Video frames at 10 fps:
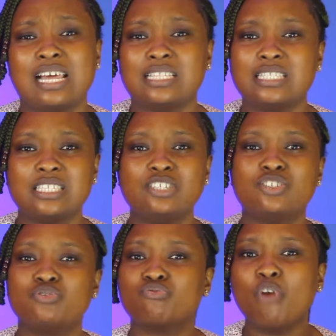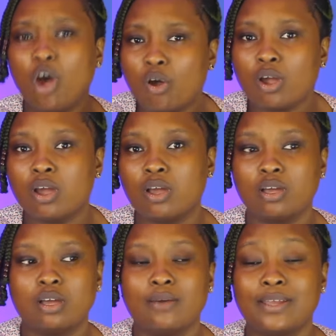that is wrong
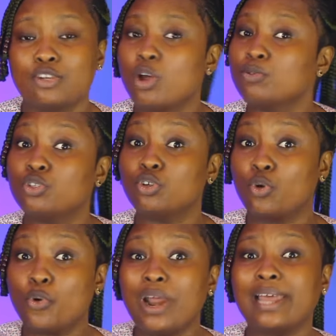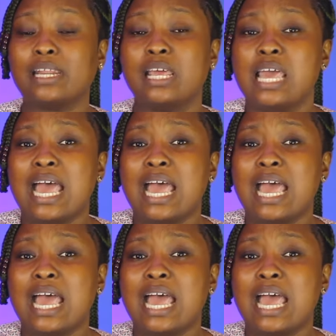when it comes to the Quran.